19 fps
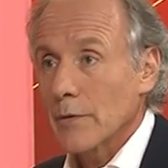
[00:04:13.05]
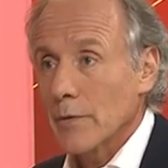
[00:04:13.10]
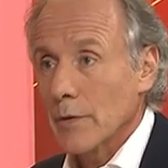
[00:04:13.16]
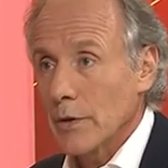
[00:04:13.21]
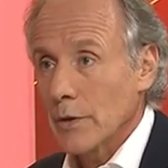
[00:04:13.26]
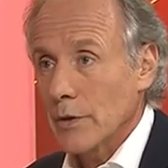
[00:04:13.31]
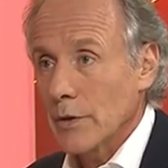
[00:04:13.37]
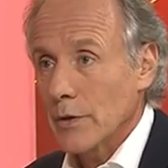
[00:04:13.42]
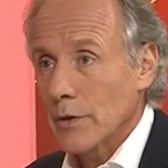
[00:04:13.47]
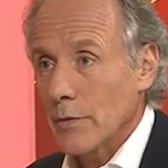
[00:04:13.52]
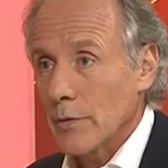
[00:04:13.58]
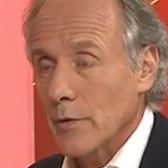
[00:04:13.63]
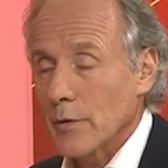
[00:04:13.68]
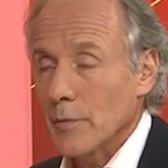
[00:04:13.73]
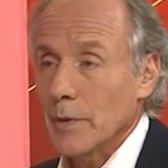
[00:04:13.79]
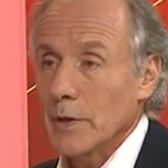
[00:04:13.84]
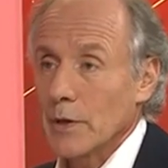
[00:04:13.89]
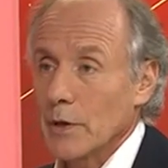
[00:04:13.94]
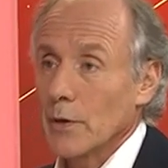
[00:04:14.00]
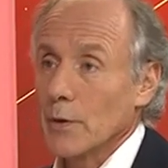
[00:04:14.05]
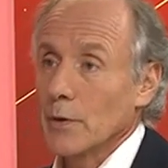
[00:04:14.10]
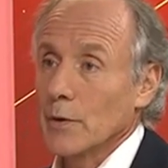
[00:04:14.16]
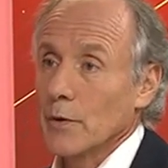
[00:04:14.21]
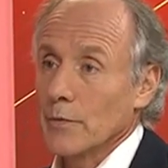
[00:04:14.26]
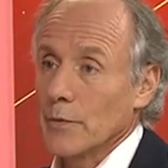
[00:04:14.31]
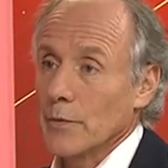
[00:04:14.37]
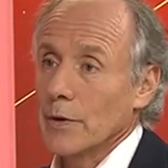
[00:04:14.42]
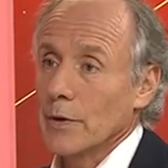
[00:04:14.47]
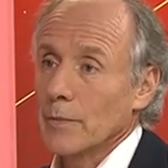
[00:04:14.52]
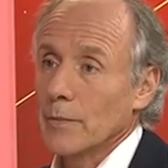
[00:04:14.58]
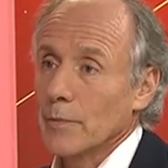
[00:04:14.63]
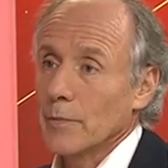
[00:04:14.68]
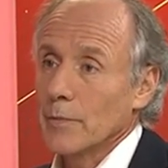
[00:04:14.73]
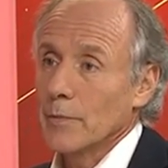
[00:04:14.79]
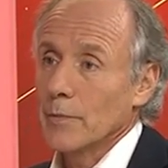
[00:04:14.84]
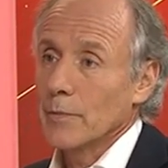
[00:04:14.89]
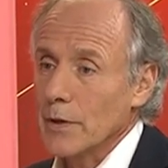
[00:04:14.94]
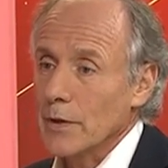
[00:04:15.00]
of initiatives that have been going on for a number
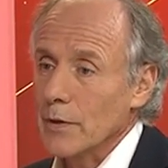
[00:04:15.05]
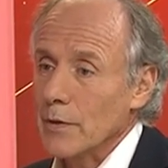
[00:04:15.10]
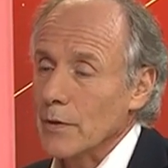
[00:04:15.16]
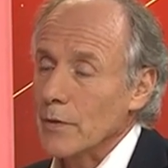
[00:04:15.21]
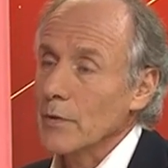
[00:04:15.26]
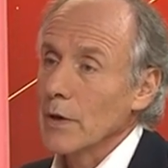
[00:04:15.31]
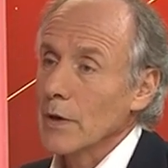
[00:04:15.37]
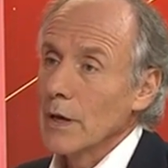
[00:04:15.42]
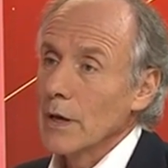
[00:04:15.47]
of years,